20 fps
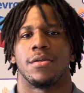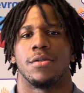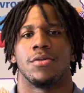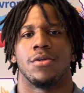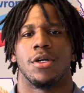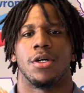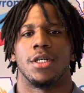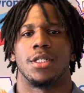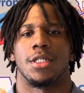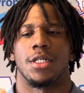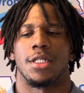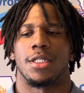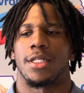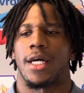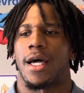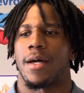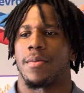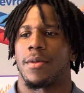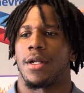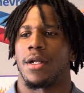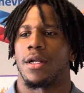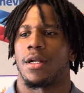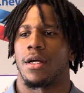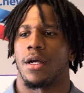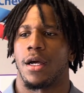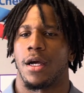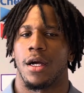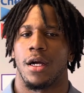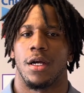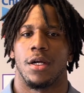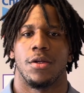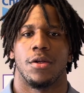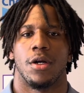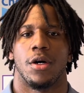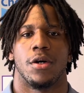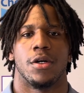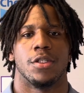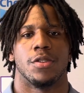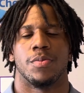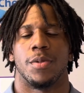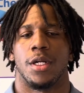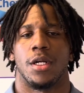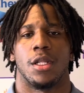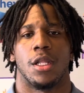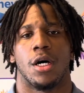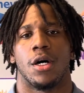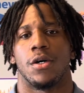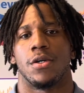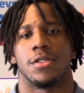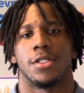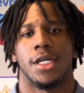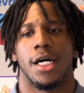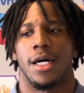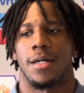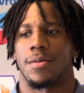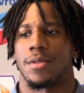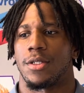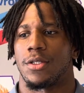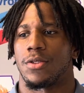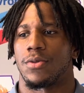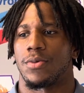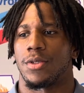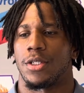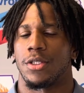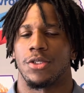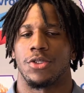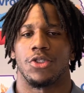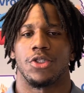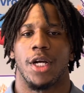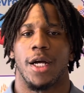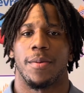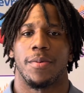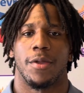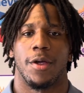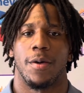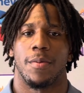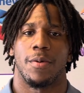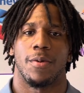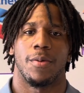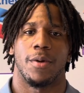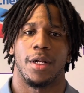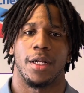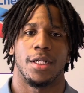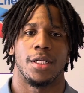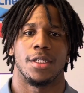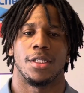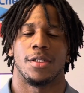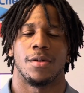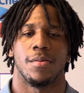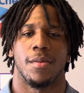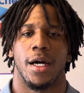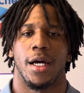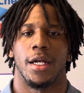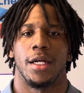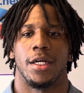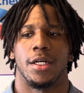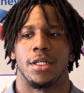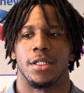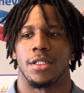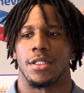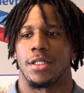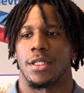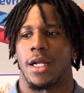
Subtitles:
You know, it's excitement in the air. You know, it's been a long time since we've been strapped up and went against somebody else.